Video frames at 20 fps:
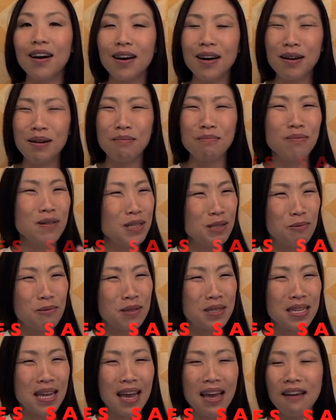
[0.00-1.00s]
Um, please be
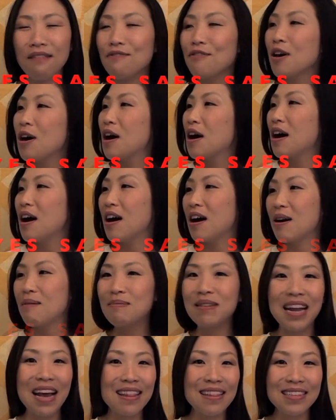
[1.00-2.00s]
safe, uh,
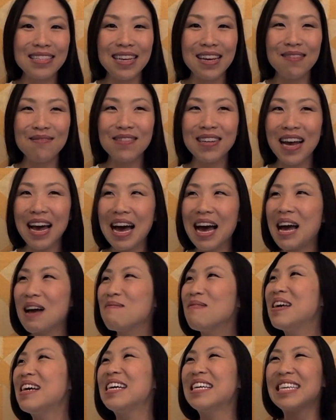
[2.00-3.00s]
but at the same
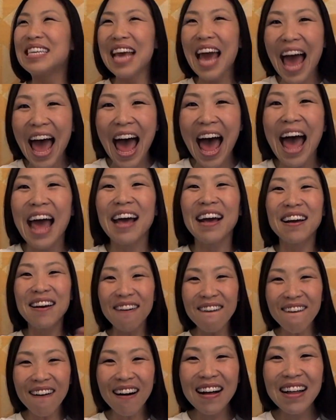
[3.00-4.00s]
time, yeah, go
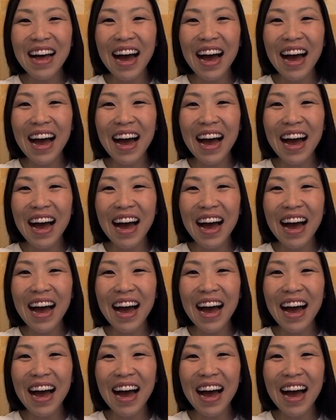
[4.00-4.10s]
all